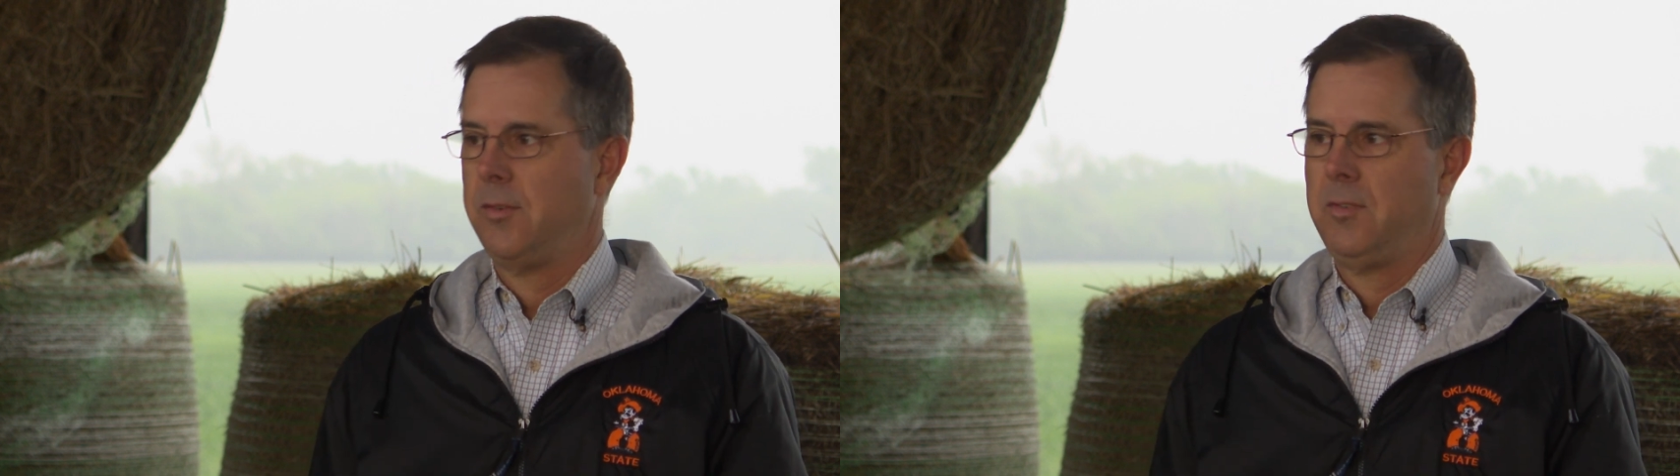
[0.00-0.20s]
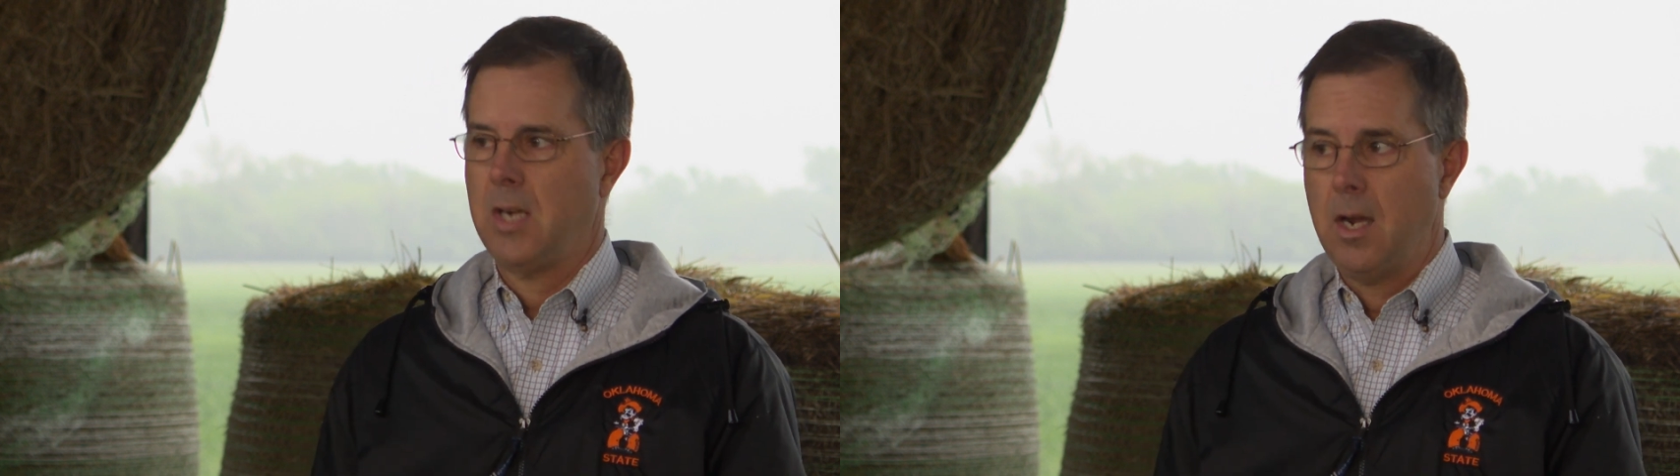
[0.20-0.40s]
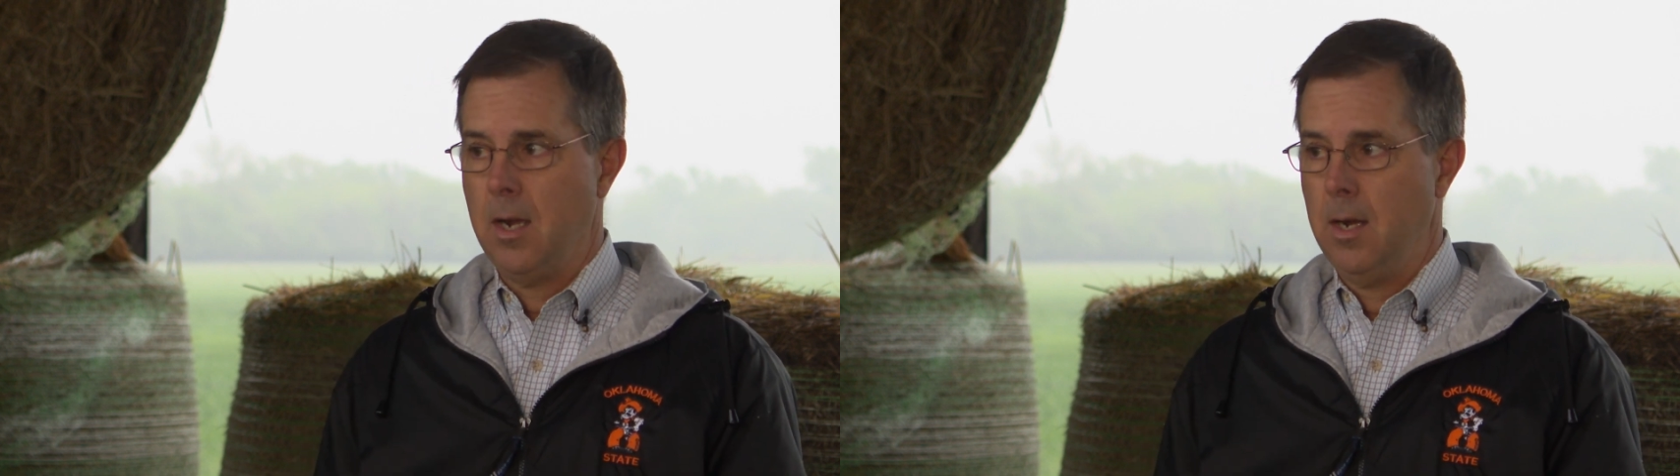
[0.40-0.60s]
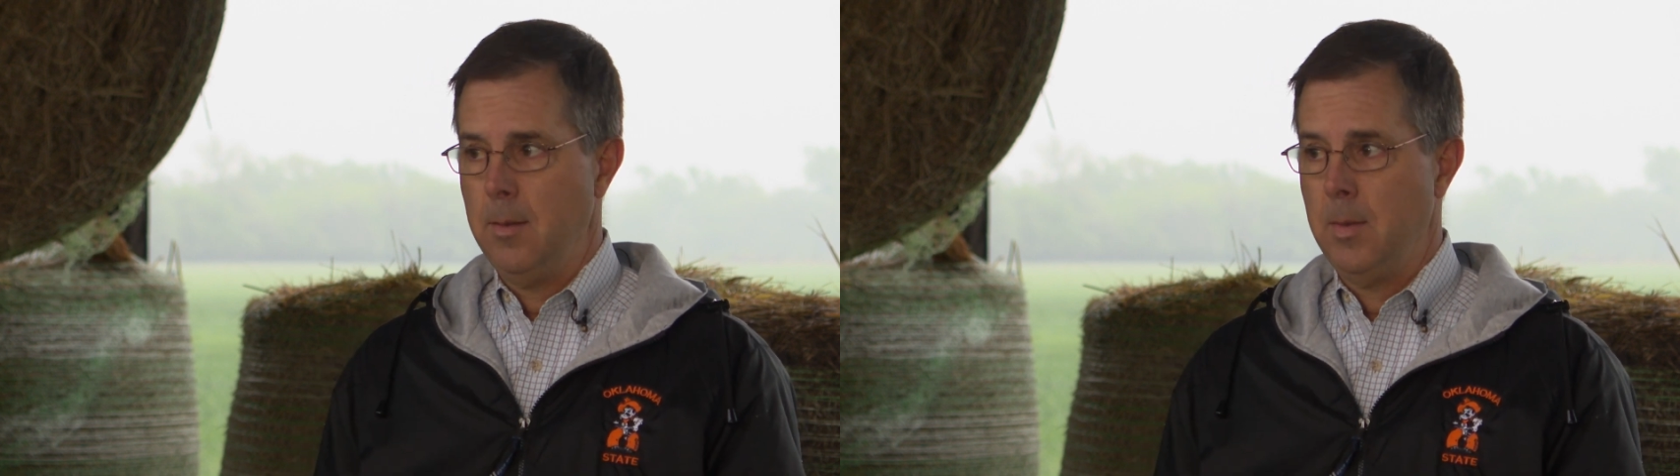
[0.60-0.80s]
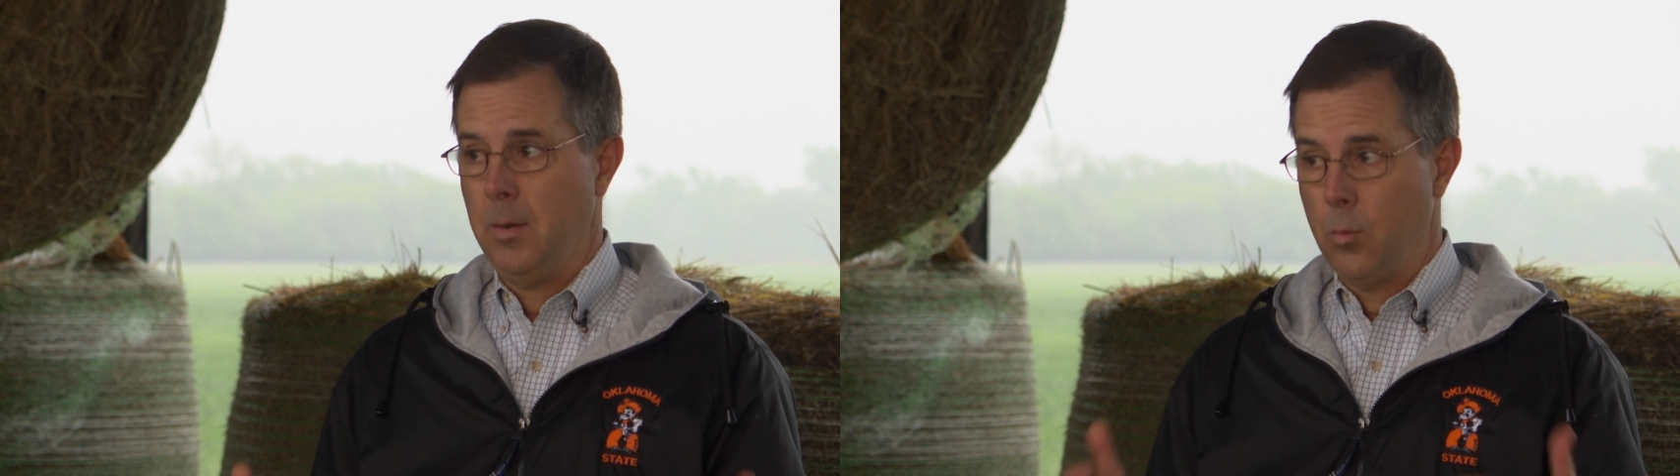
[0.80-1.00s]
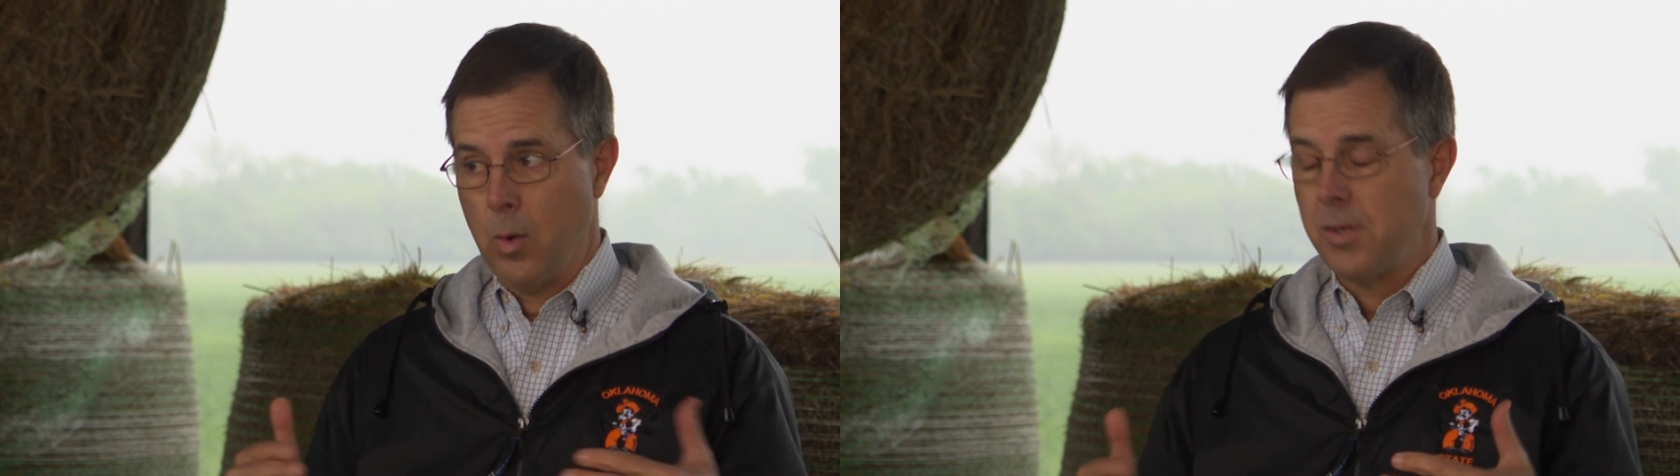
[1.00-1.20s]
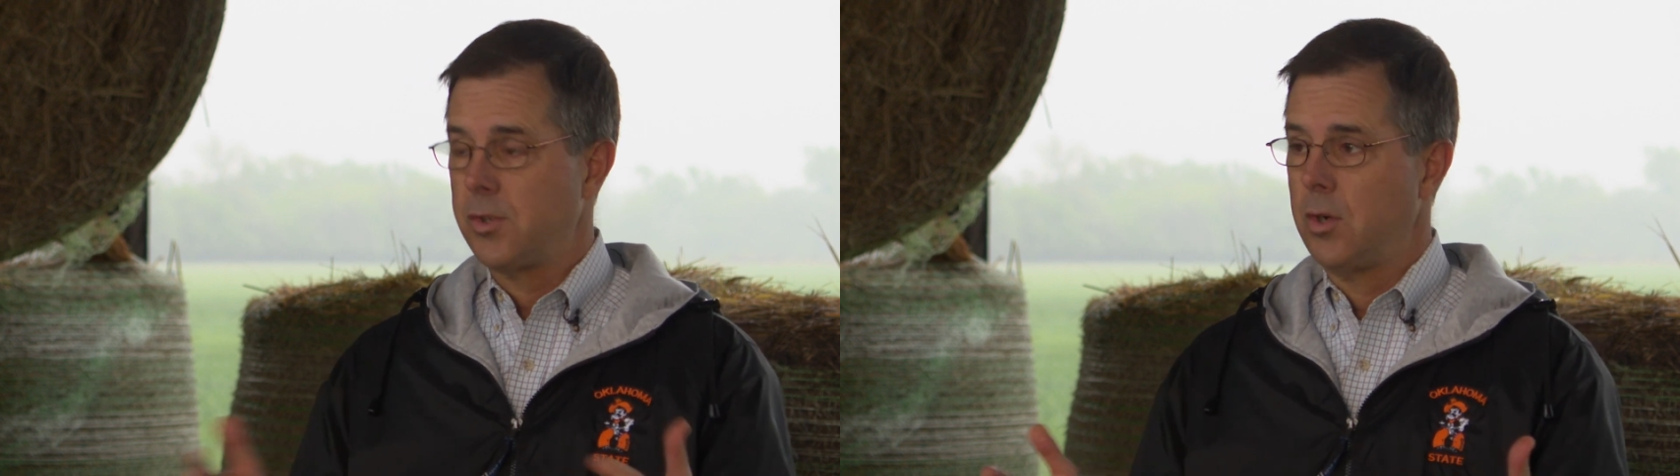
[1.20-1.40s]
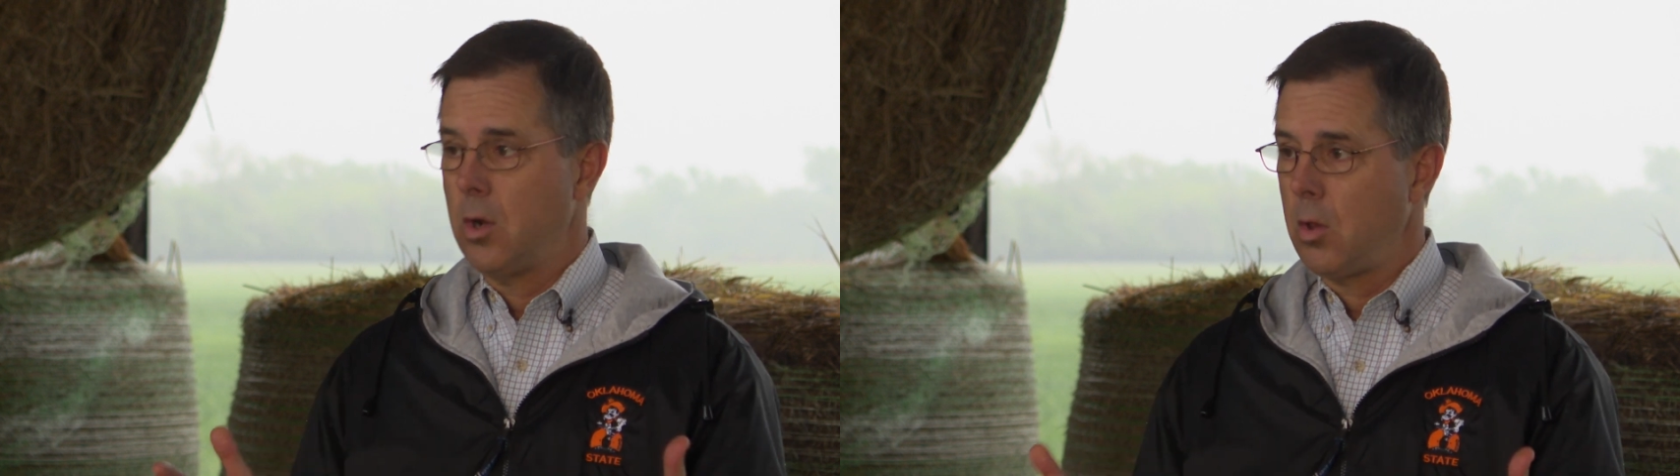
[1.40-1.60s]
of time in
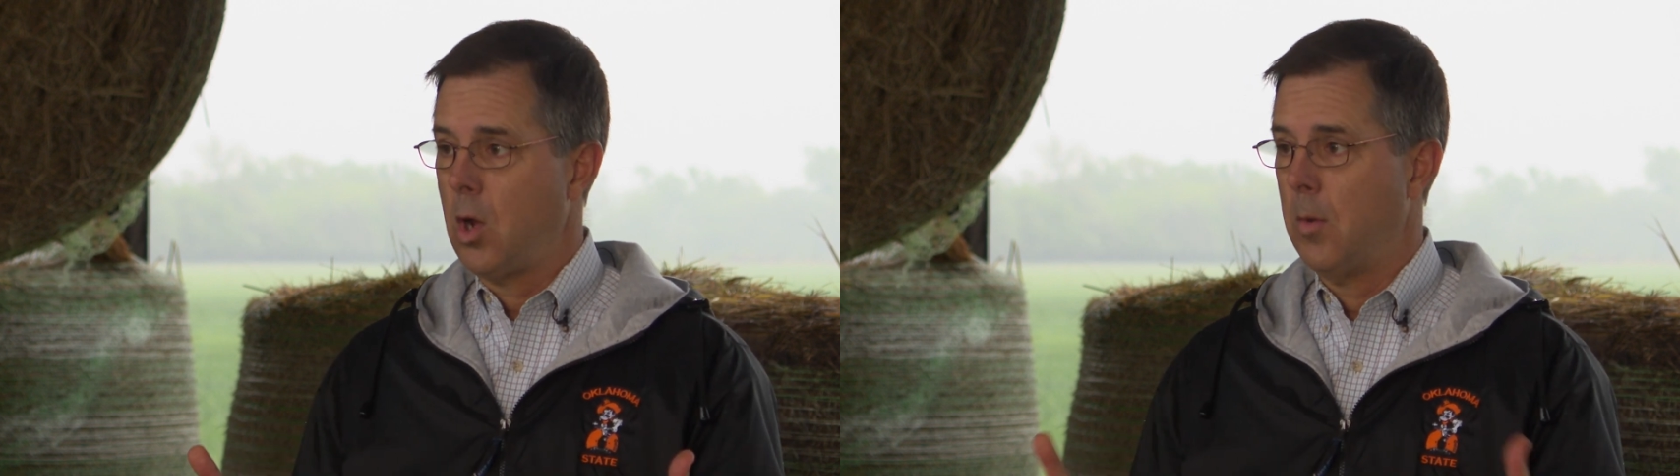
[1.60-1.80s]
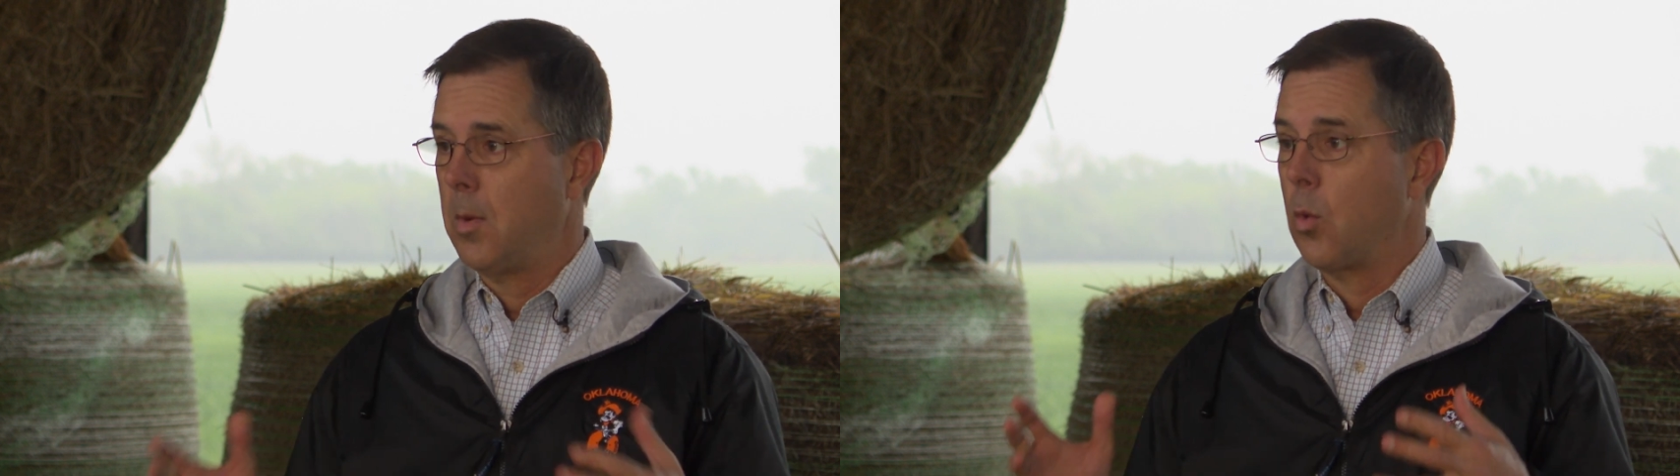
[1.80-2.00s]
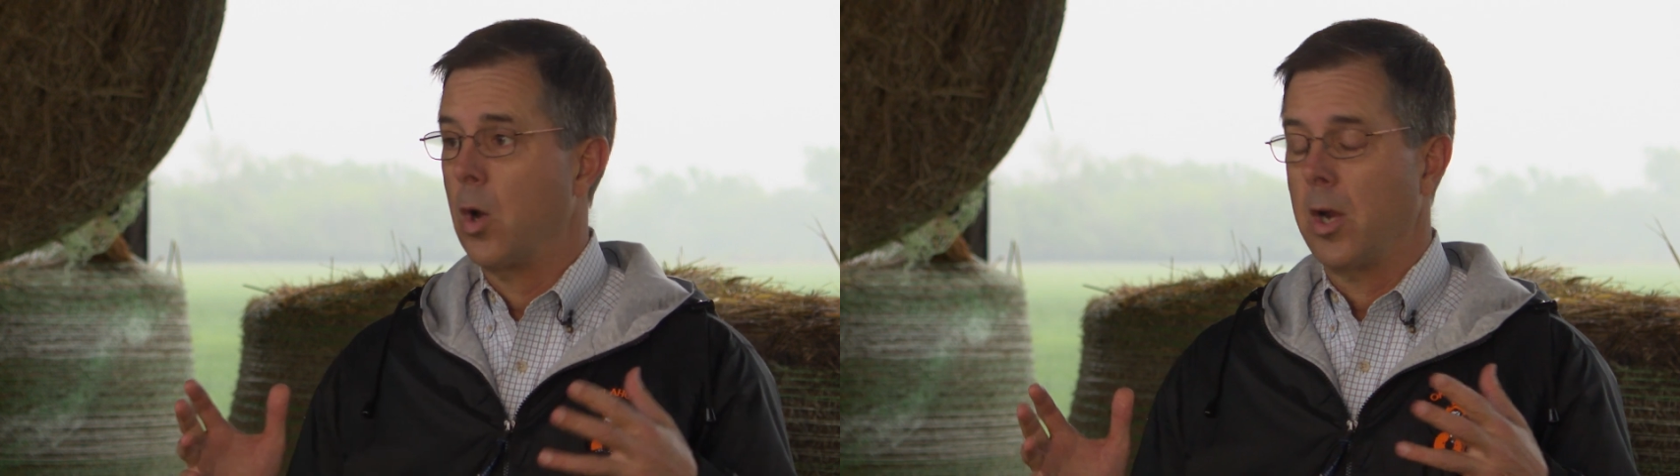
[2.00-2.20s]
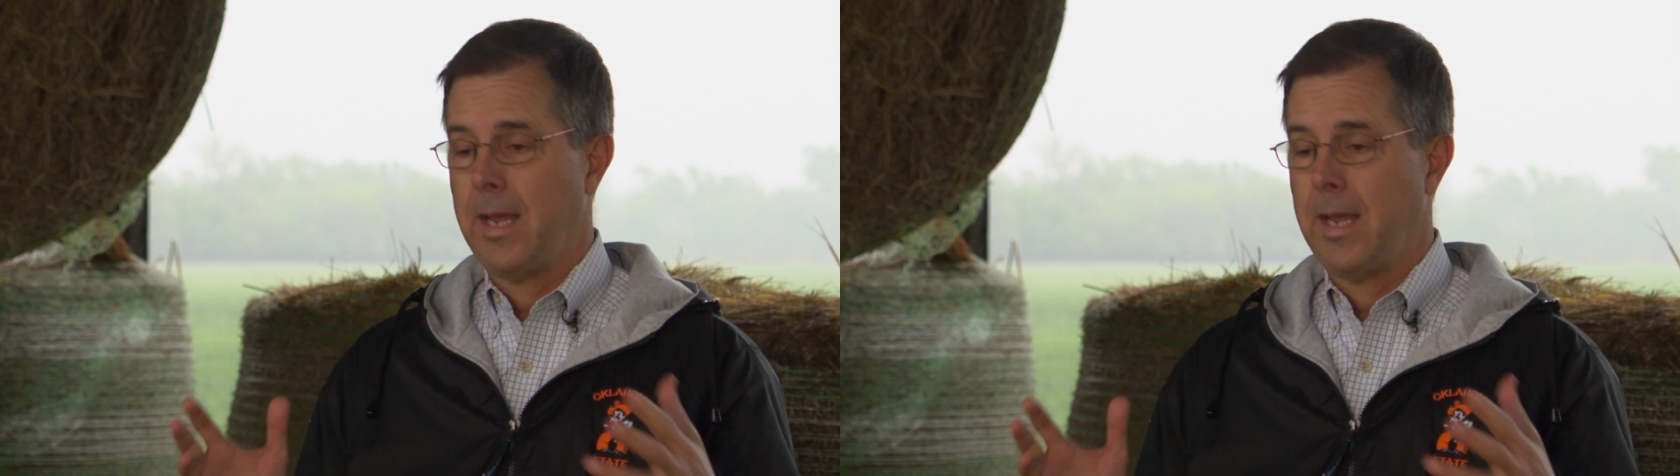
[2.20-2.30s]
western Oklahoma where